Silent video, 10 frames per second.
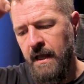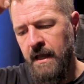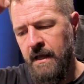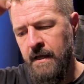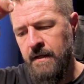
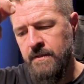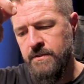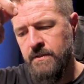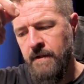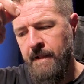
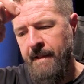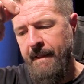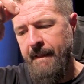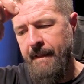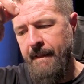and
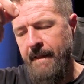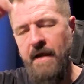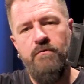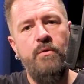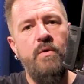uh,
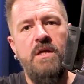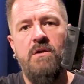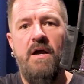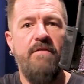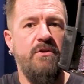every
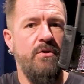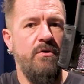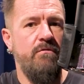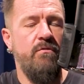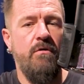week you're having to
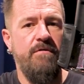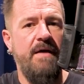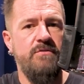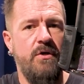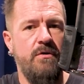learn four or
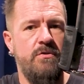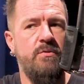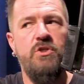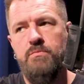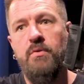five songs,
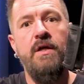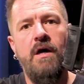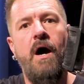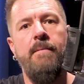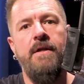which is pretty
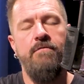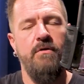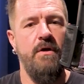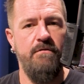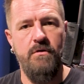common if
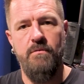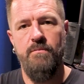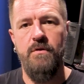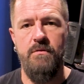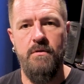you're if you're
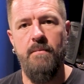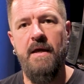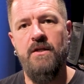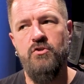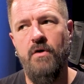the the
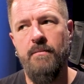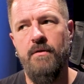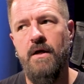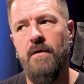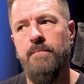main
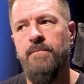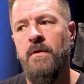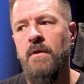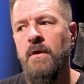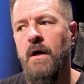drummer there.
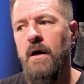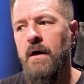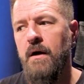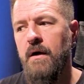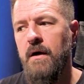
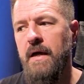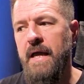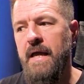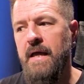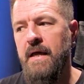Uh,
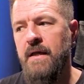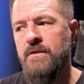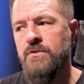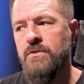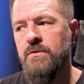
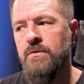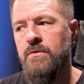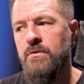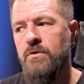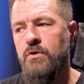and
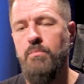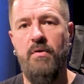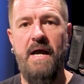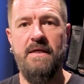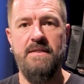your
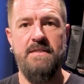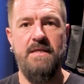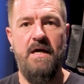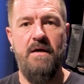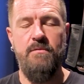practice
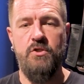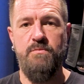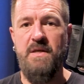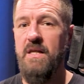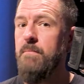time, you're
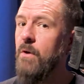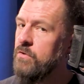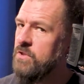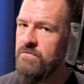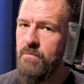spending
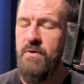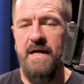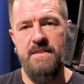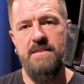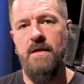most of your
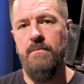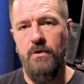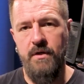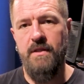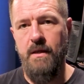practice time
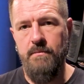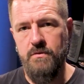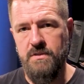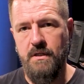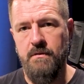learning that
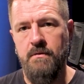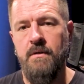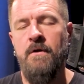music.